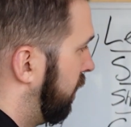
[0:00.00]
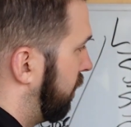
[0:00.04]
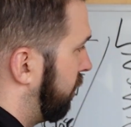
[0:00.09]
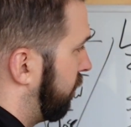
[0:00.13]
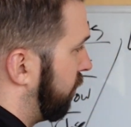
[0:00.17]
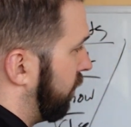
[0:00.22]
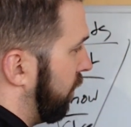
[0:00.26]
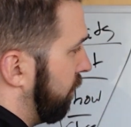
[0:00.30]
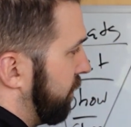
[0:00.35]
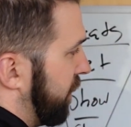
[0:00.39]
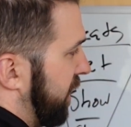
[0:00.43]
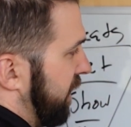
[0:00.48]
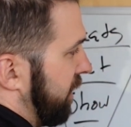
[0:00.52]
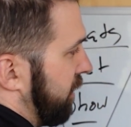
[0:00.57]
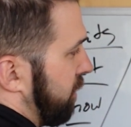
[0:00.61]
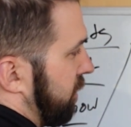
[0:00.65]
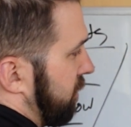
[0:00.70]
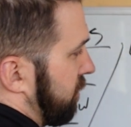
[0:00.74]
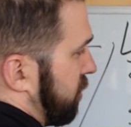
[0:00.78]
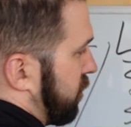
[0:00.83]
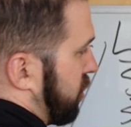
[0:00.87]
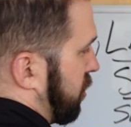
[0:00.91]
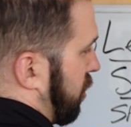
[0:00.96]
From
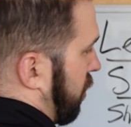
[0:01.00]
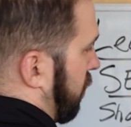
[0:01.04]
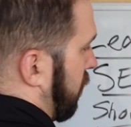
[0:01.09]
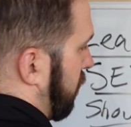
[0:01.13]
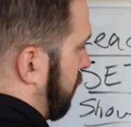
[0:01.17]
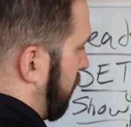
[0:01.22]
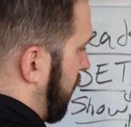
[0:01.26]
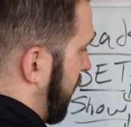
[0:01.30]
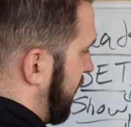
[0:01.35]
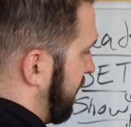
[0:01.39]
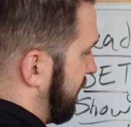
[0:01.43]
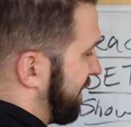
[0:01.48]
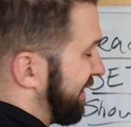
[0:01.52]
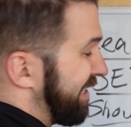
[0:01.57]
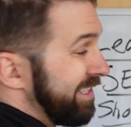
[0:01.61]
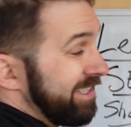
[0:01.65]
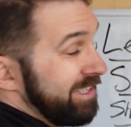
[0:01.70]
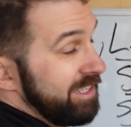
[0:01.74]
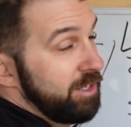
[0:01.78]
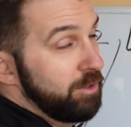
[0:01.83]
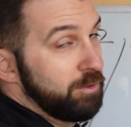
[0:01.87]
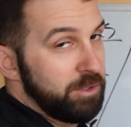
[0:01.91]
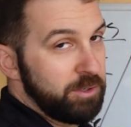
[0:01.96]
here, churn rate, this
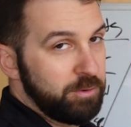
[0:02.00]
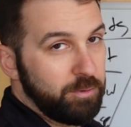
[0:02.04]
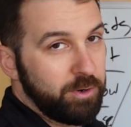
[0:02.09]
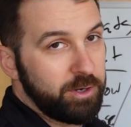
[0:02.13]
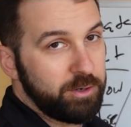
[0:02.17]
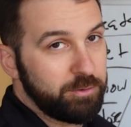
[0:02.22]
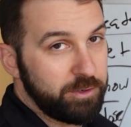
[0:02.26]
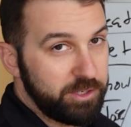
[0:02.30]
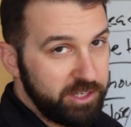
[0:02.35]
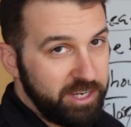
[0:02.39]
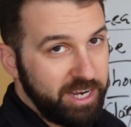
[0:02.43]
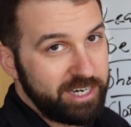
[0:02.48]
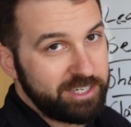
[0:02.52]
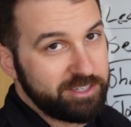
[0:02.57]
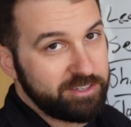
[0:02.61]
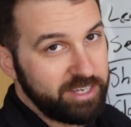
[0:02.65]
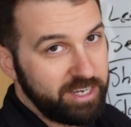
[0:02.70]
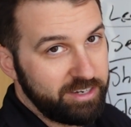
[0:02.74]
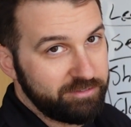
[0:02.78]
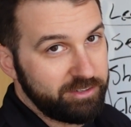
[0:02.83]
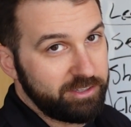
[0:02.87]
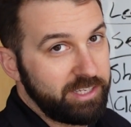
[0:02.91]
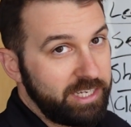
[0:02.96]
is the only one where you
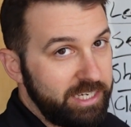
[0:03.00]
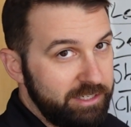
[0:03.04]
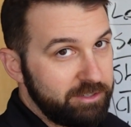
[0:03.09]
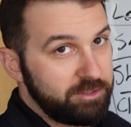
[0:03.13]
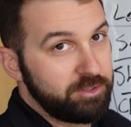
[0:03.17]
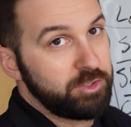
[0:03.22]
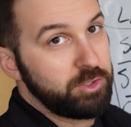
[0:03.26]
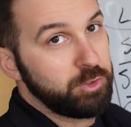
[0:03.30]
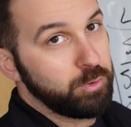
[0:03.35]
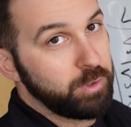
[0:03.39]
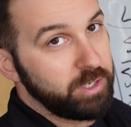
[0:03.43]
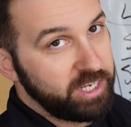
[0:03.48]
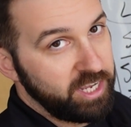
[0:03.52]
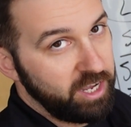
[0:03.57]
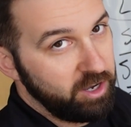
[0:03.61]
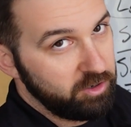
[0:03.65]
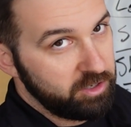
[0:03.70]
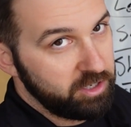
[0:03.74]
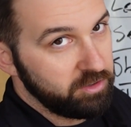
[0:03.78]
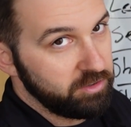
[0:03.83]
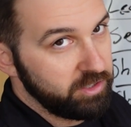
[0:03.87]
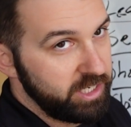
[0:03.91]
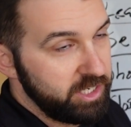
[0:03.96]
actually have to do a
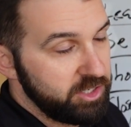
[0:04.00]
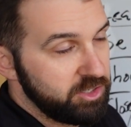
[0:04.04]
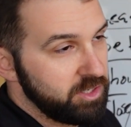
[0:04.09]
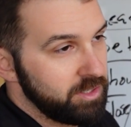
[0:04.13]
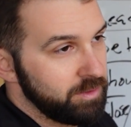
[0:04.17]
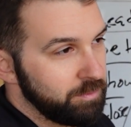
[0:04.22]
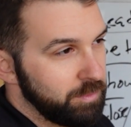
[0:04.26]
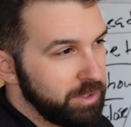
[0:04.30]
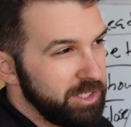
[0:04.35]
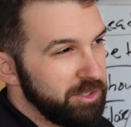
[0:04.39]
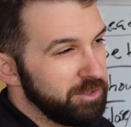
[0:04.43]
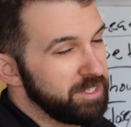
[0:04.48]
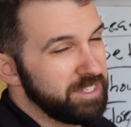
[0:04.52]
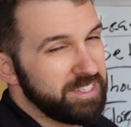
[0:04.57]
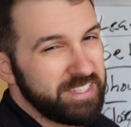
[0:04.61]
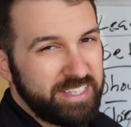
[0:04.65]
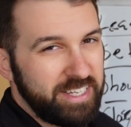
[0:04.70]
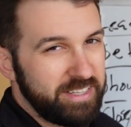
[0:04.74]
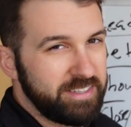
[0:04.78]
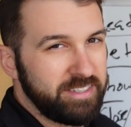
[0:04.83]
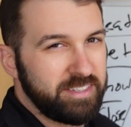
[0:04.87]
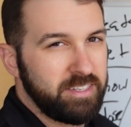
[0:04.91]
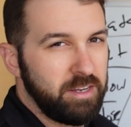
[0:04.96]
calculation, but you can
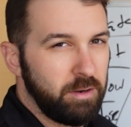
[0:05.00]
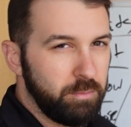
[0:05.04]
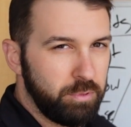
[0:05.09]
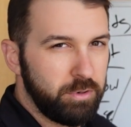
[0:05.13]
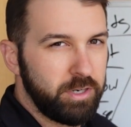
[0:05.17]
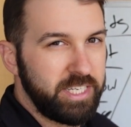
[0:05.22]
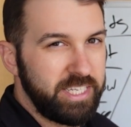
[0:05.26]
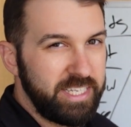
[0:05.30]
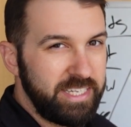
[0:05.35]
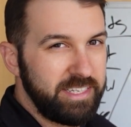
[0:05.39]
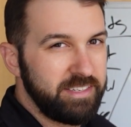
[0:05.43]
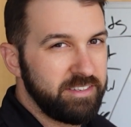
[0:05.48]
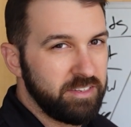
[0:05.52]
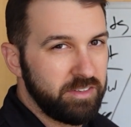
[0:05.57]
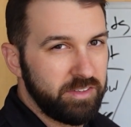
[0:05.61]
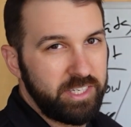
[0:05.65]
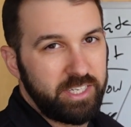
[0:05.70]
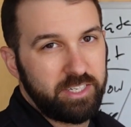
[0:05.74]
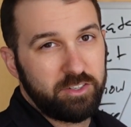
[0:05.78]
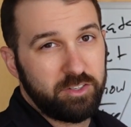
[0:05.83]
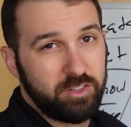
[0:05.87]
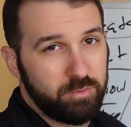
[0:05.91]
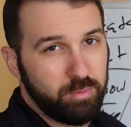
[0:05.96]
set this up pretty
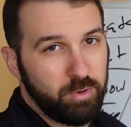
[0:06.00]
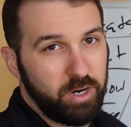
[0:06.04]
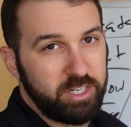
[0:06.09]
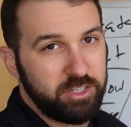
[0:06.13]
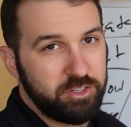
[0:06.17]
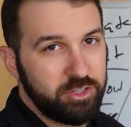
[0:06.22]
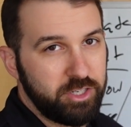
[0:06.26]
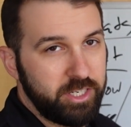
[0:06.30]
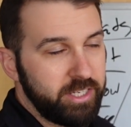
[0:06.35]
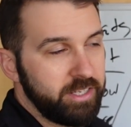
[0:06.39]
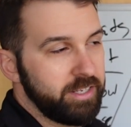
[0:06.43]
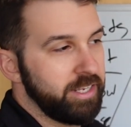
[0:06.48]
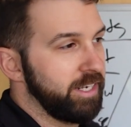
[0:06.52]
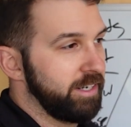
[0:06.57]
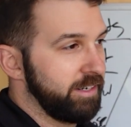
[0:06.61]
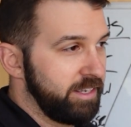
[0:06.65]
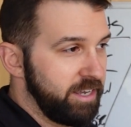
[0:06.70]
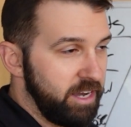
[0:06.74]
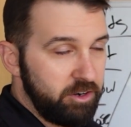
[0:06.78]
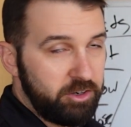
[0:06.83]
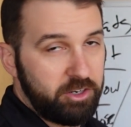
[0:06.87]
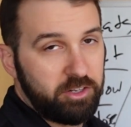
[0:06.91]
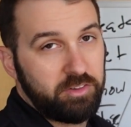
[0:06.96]
easily in a spreadsheet
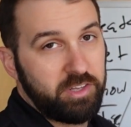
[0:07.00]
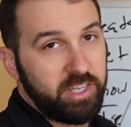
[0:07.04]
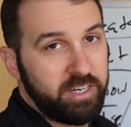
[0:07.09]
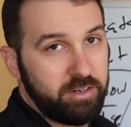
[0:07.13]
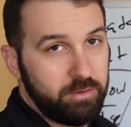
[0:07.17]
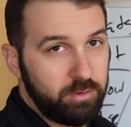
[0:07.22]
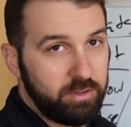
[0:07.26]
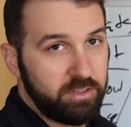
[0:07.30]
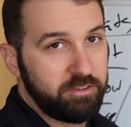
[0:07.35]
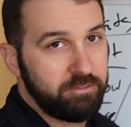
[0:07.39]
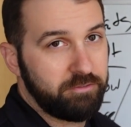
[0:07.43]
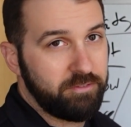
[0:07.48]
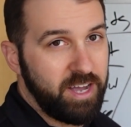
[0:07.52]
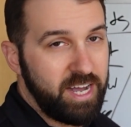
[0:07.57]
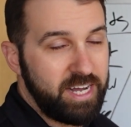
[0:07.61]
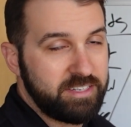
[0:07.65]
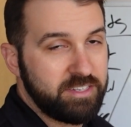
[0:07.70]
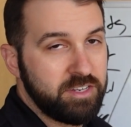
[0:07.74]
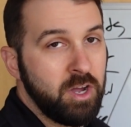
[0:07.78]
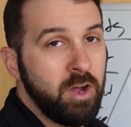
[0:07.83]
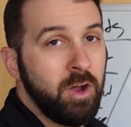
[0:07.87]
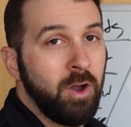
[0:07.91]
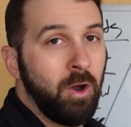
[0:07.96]
and calculate it really
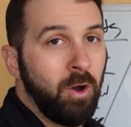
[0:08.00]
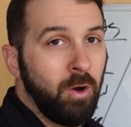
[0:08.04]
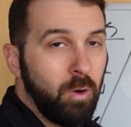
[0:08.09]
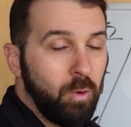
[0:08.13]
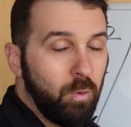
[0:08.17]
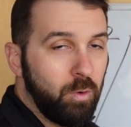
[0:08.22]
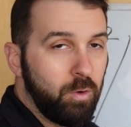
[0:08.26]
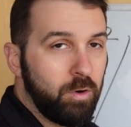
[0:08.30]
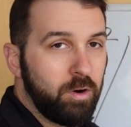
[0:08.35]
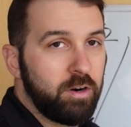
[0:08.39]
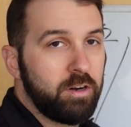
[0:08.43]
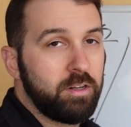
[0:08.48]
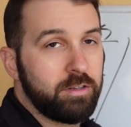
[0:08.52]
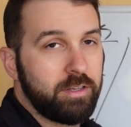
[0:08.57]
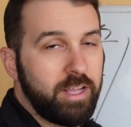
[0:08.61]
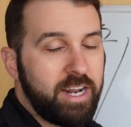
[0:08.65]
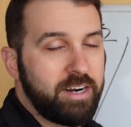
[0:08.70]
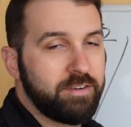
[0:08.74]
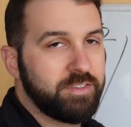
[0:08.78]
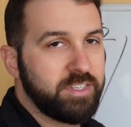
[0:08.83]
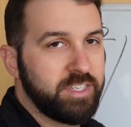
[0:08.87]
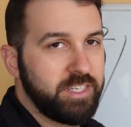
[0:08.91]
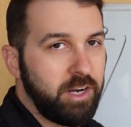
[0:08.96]
fast. Or a
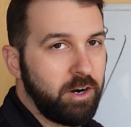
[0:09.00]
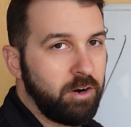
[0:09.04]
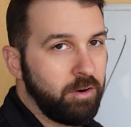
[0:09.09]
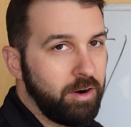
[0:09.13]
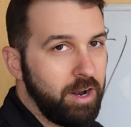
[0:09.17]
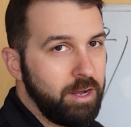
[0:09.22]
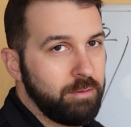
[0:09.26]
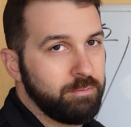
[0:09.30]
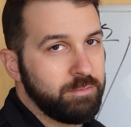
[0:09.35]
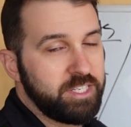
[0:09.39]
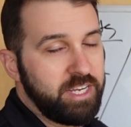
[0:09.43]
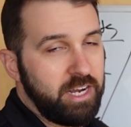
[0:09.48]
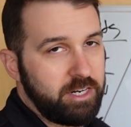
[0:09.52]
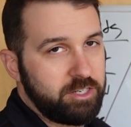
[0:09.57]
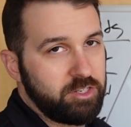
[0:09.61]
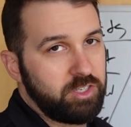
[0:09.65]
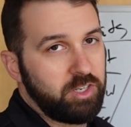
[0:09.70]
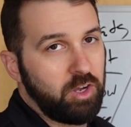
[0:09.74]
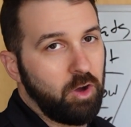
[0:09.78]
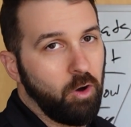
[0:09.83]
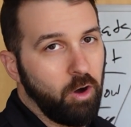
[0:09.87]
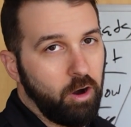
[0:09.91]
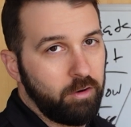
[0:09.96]
lot of CRMs
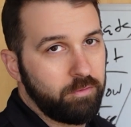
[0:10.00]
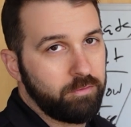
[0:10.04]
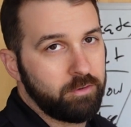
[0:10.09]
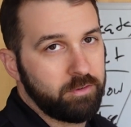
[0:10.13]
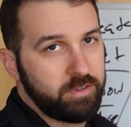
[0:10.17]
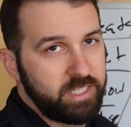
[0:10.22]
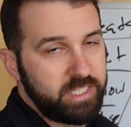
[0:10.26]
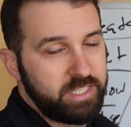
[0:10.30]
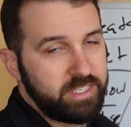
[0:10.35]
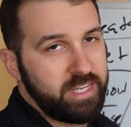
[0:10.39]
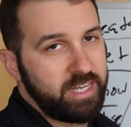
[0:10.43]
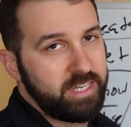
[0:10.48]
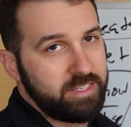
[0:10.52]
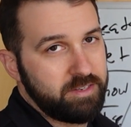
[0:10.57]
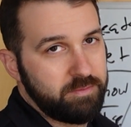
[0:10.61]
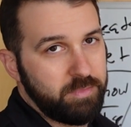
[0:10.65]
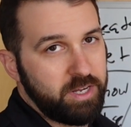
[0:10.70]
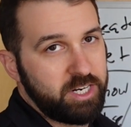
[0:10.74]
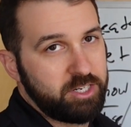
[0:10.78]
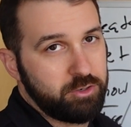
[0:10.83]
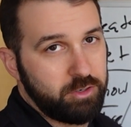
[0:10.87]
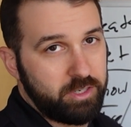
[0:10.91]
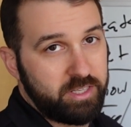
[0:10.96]
actually offer this as a
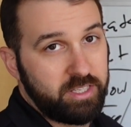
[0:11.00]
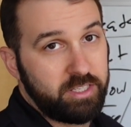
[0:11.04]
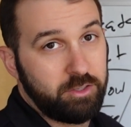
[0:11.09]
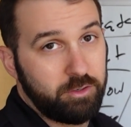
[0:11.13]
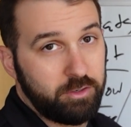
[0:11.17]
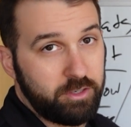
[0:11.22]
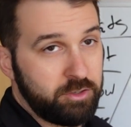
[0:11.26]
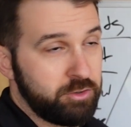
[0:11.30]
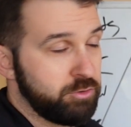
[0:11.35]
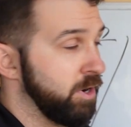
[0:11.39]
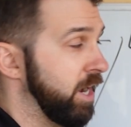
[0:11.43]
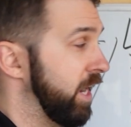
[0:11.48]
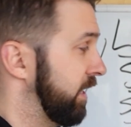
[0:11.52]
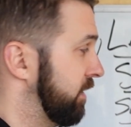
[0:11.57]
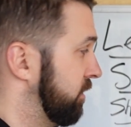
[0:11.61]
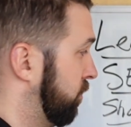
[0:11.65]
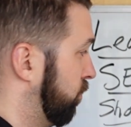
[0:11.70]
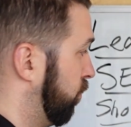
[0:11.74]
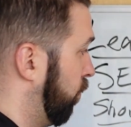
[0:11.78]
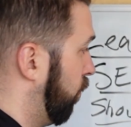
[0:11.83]
metric that you can track as